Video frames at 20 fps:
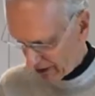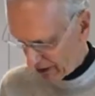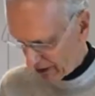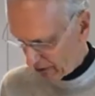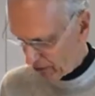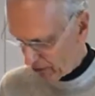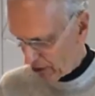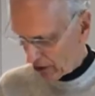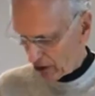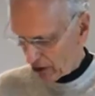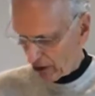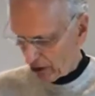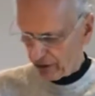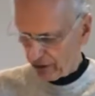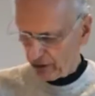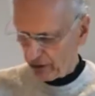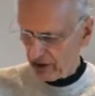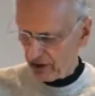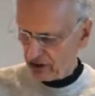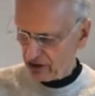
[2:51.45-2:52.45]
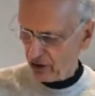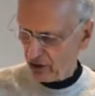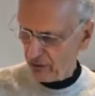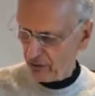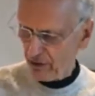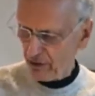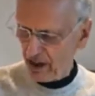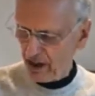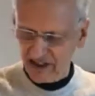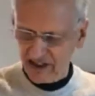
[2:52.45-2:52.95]
You won't go through this whole
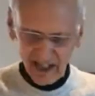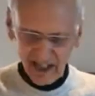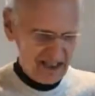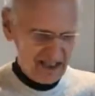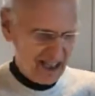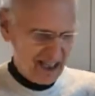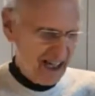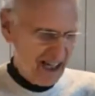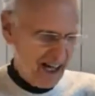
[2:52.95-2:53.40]
process.